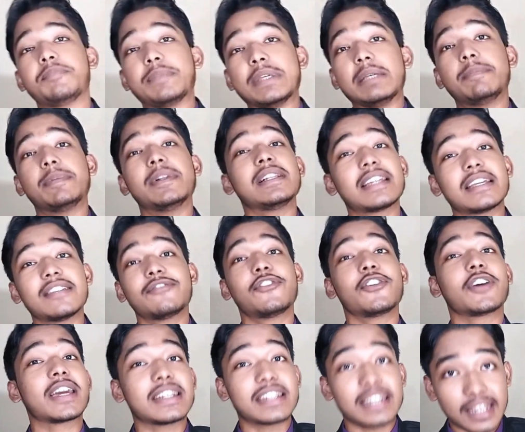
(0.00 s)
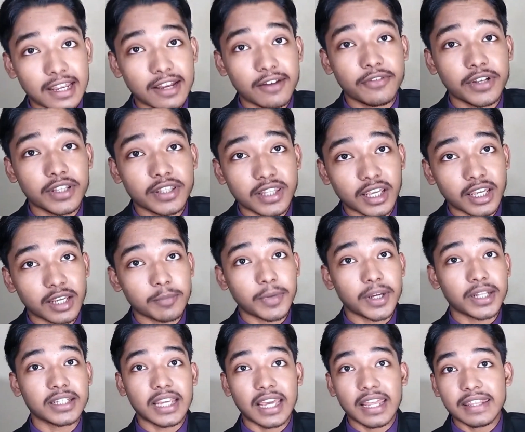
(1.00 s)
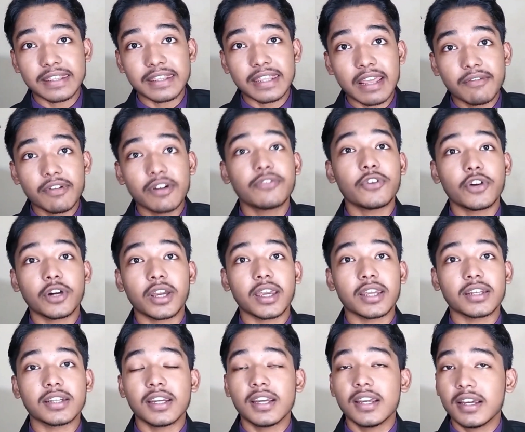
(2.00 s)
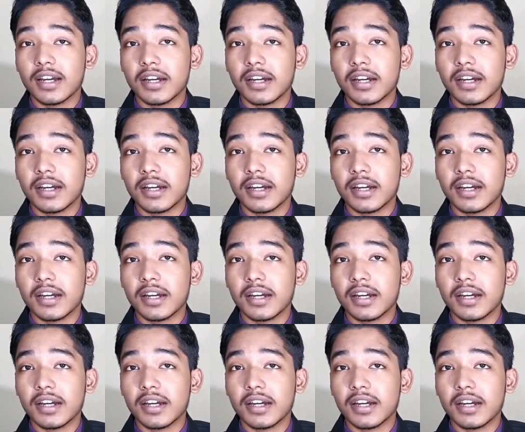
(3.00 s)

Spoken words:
People can forget everything, but can never forget